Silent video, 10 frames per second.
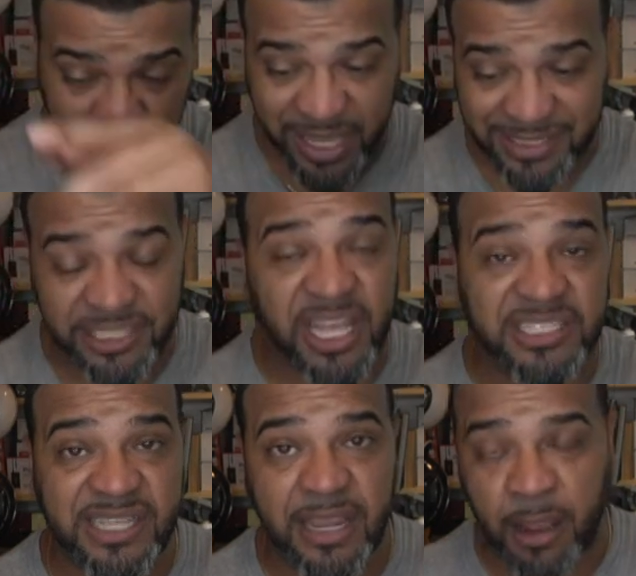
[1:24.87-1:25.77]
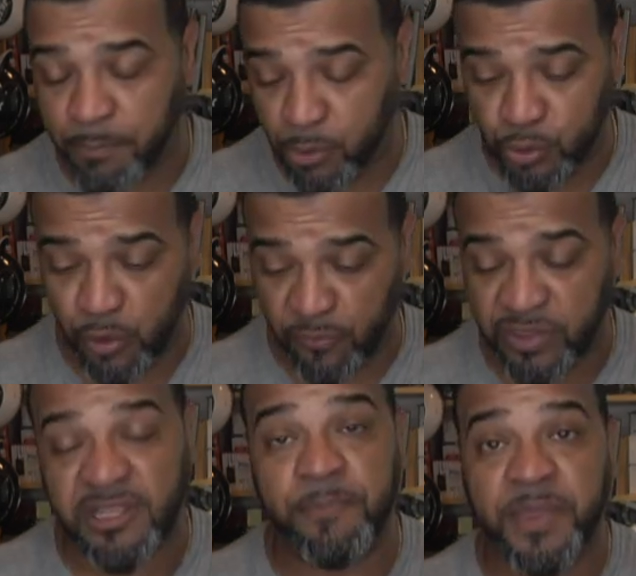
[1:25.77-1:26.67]
because it does sync up Bluetooth,
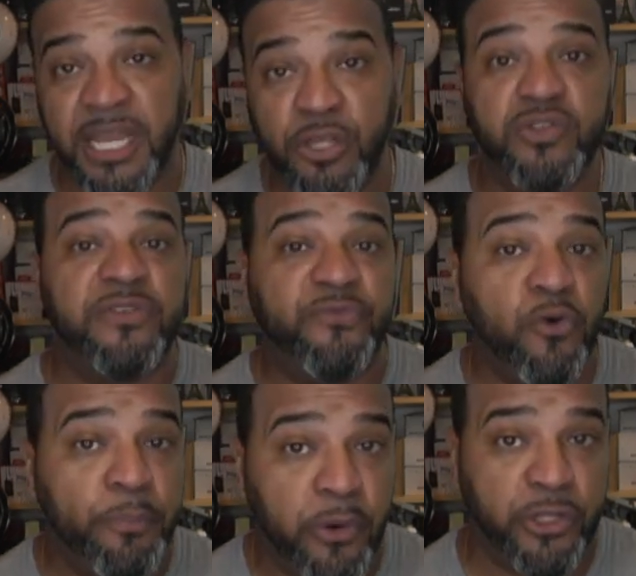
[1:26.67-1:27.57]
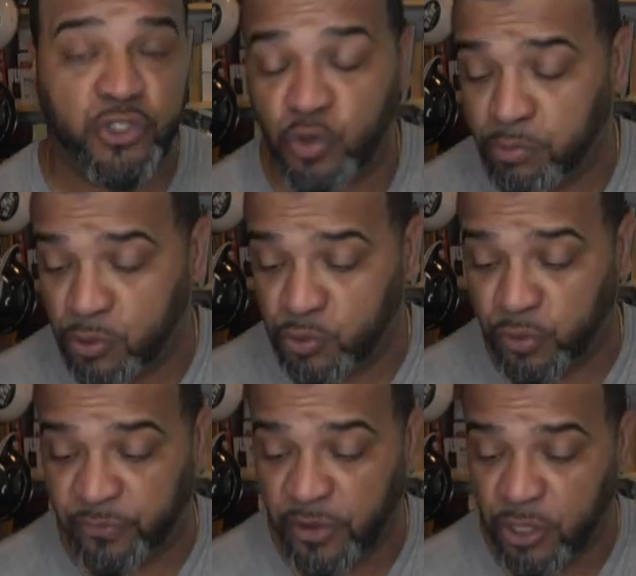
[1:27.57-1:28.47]
it uses 4.2
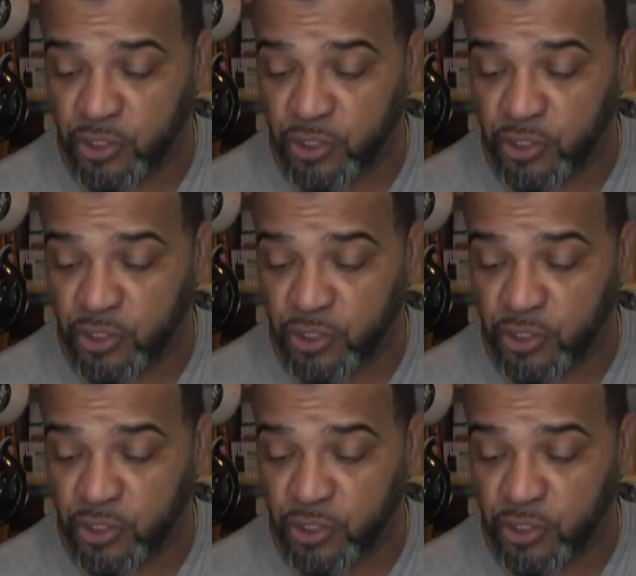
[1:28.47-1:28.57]
Bluetooth